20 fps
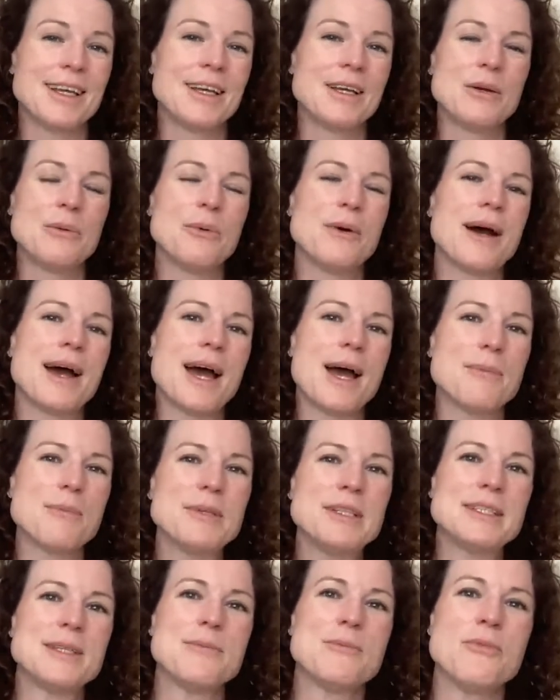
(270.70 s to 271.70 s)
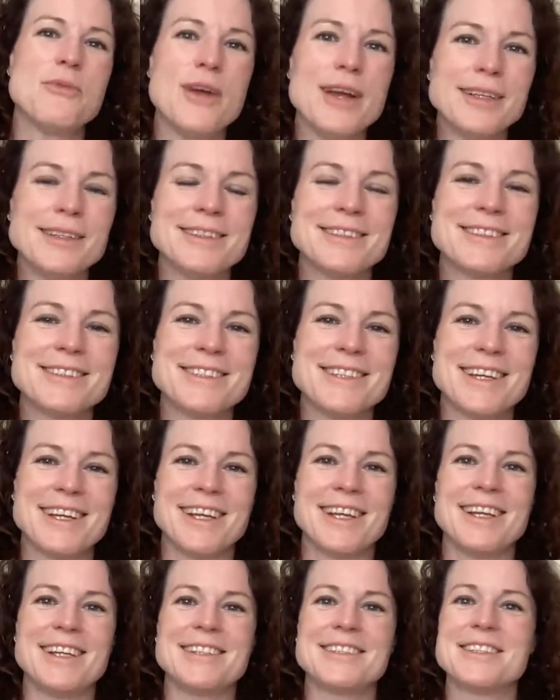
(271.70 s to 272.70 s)
What happens in
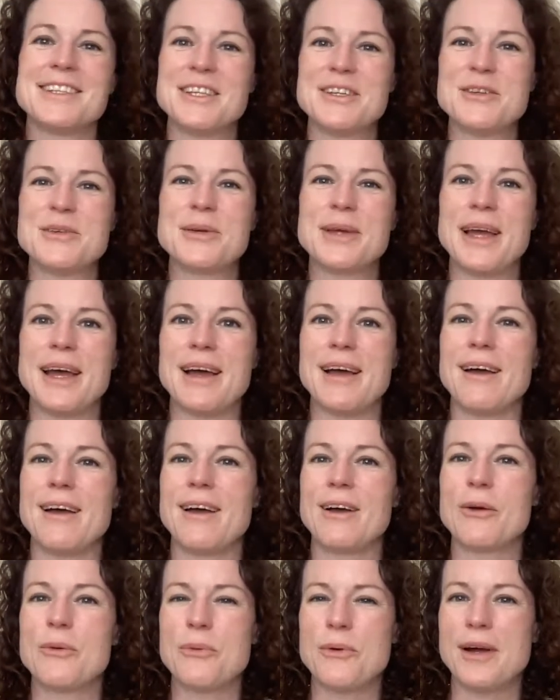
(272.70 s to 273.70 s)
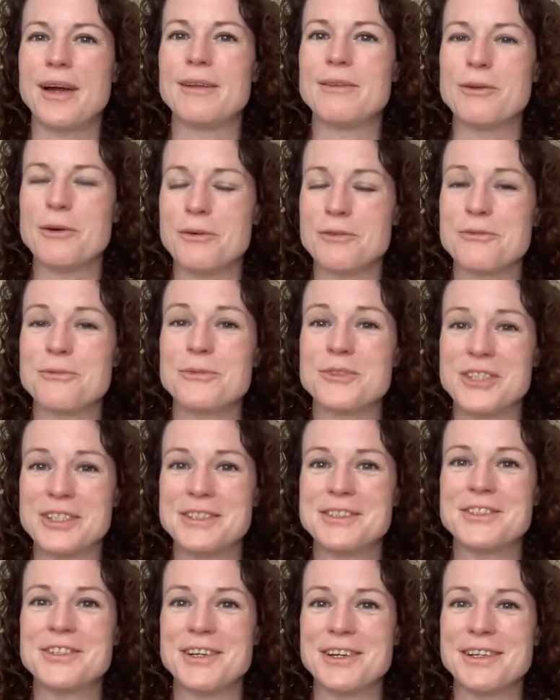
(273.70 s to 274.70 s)
pregnancy is that you get quite a lot of
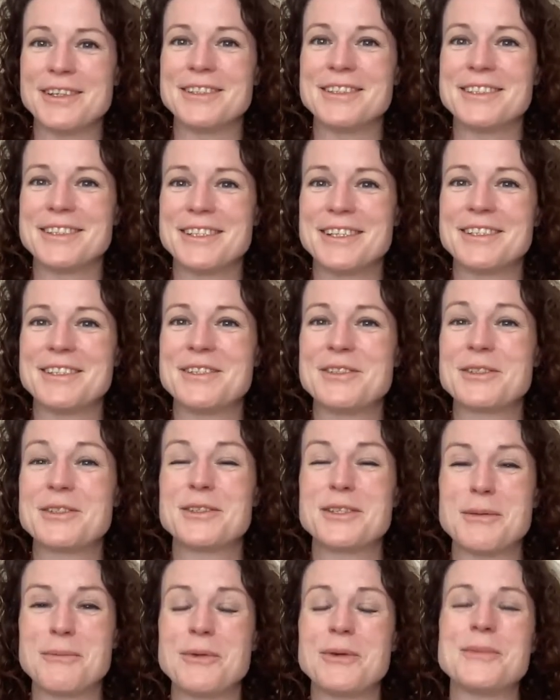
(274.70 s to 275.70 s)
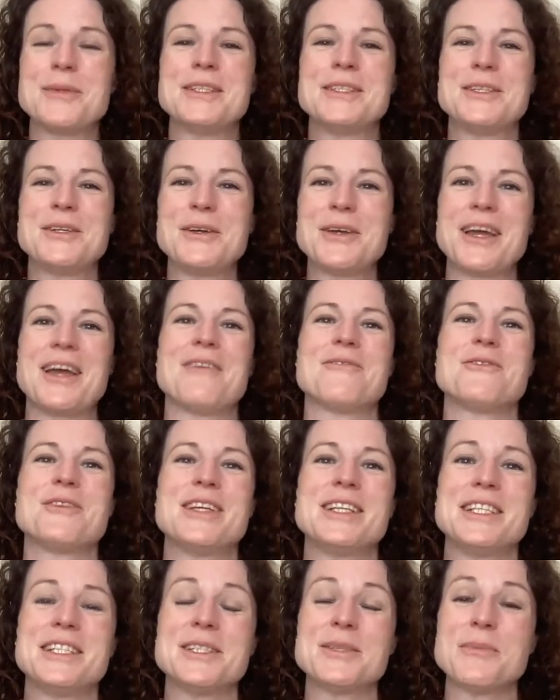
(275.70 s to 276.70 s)
discharge, and some women do get
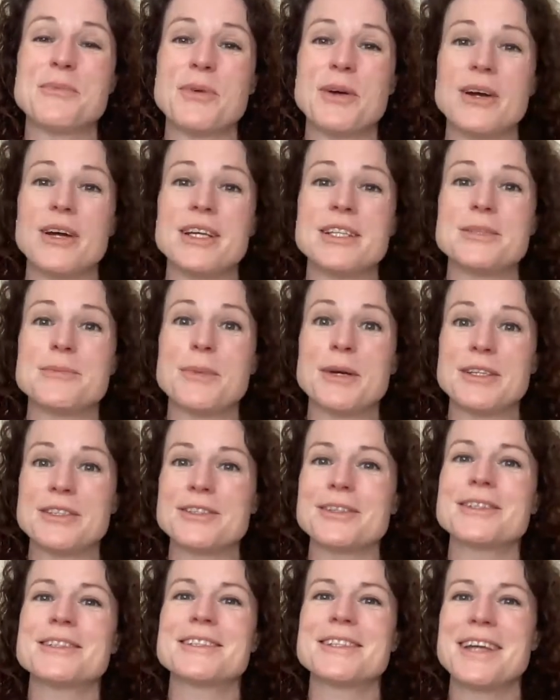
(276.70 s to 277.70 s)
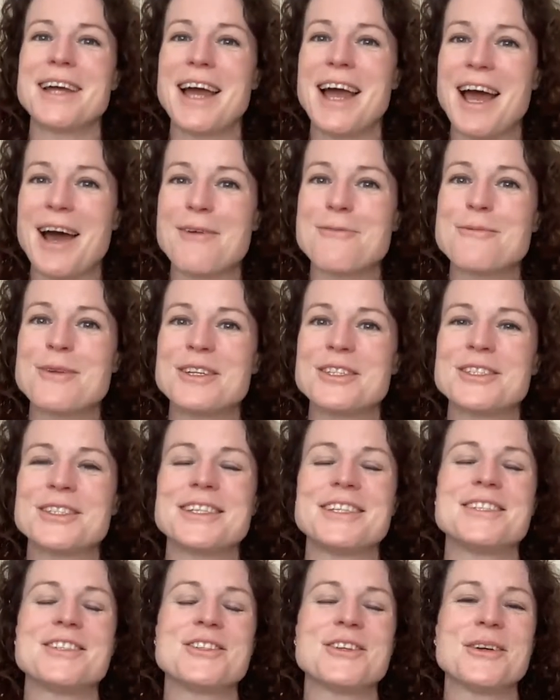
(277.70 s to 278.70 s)
really surprised by just how much
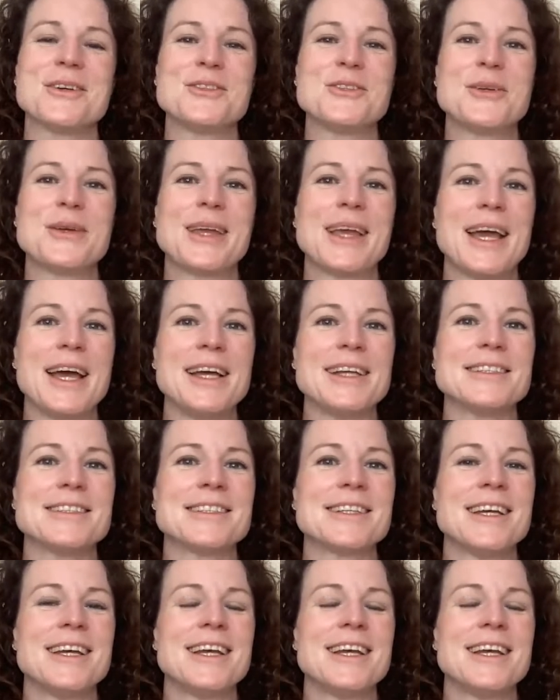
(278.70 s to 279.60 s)
discharge you get.